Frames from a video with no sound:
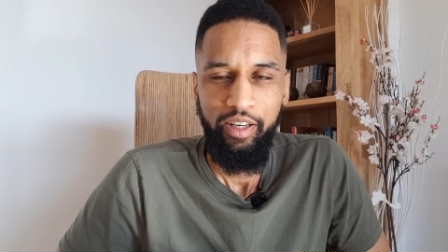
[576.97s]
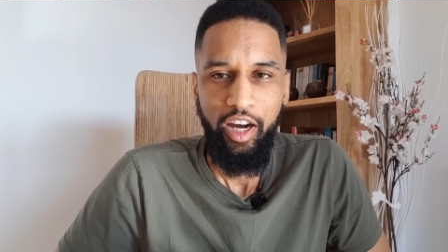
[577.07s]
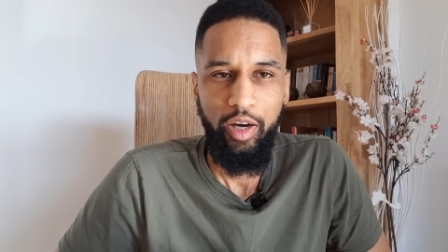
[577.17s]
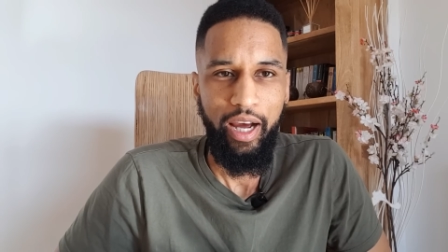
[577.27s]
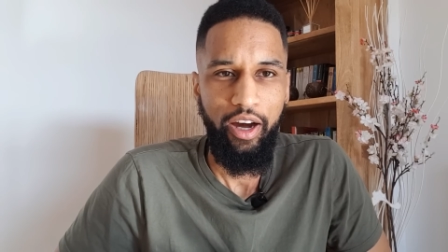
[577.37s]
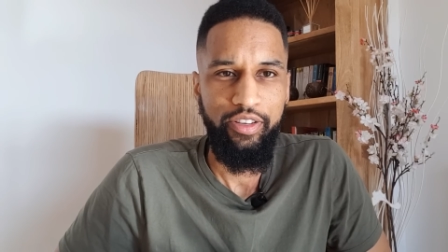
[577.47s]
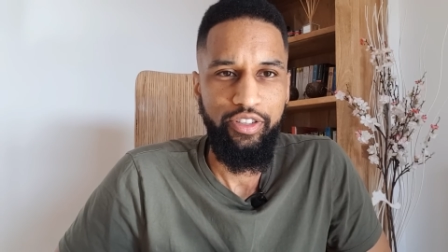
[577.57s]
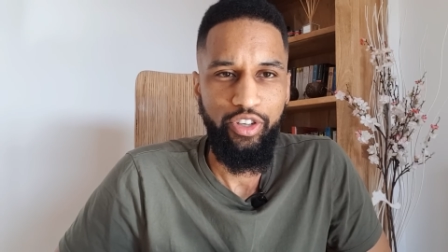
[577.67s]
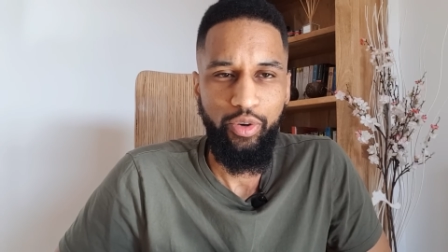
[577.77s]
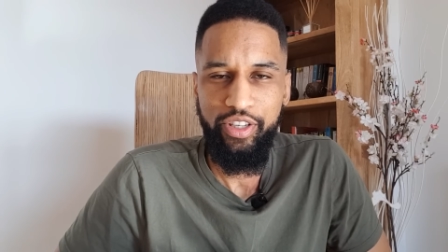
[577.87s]
hope that
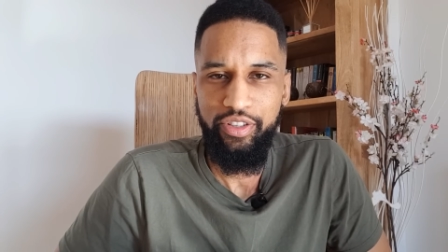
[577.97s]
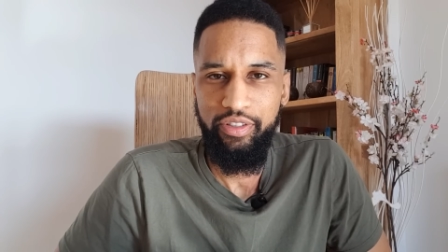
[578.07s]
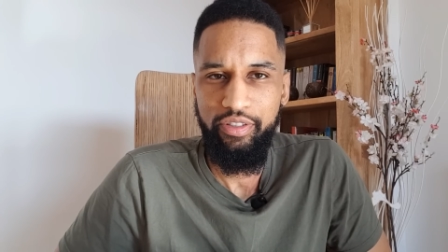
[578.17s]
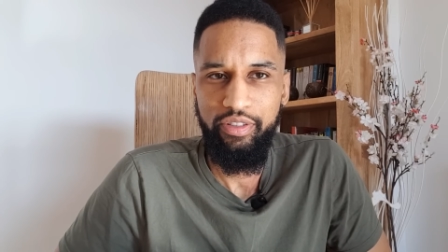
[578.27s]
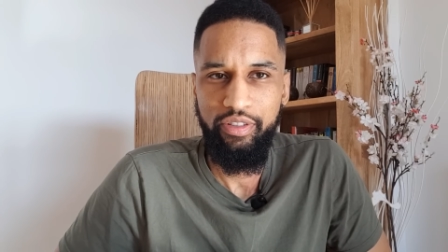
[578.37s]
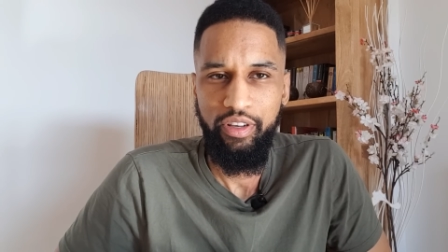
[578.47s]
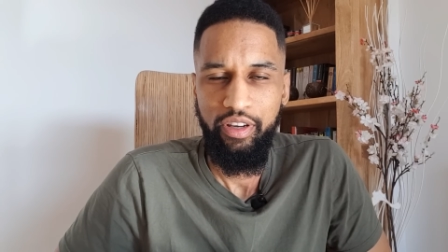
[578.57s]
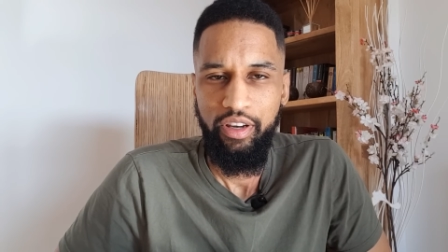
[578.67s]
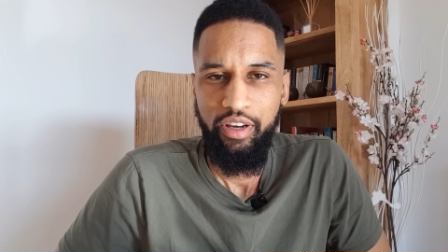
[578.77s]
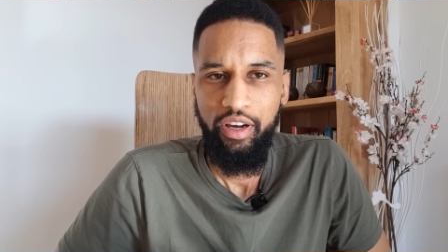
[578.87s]
answers your questions.
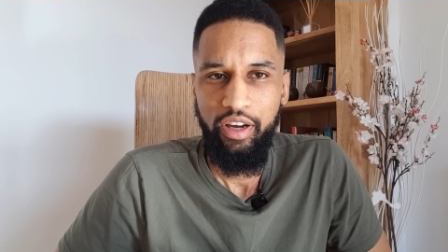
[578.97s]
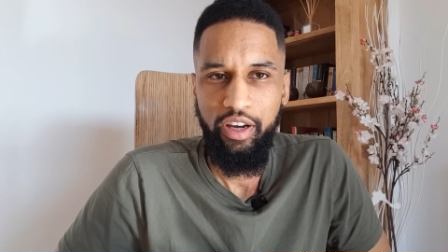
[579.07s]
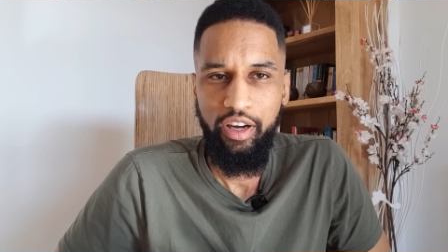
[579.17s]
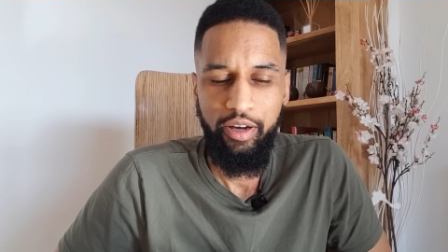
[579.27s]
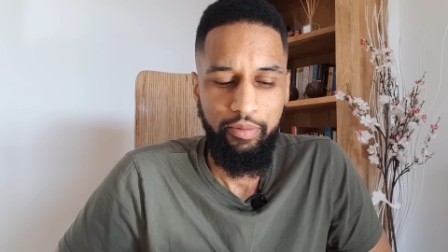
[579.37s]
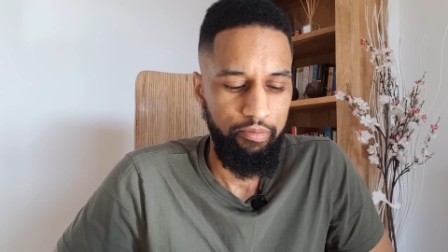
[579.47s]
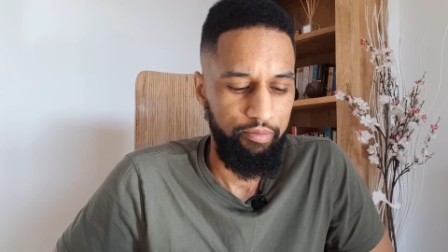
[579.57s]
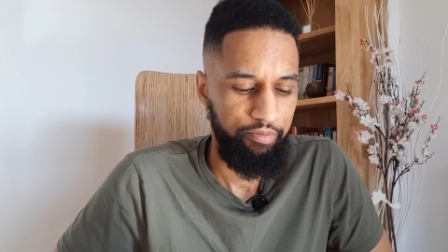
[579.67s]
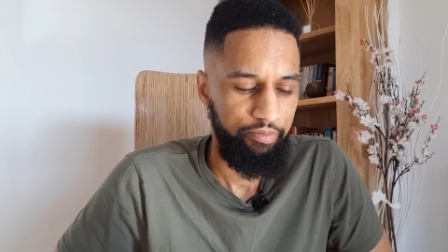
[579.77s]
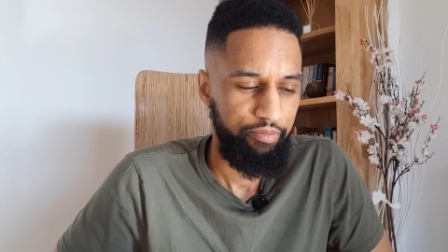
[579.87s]

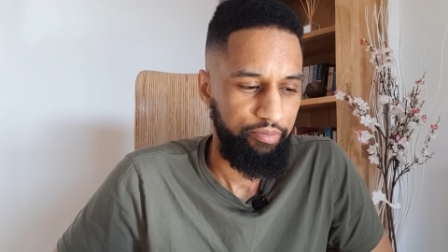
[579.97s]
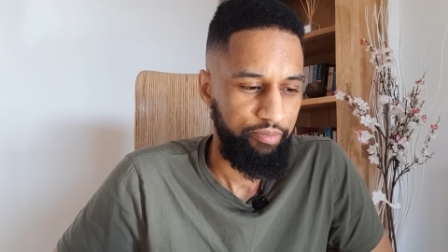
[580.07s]
And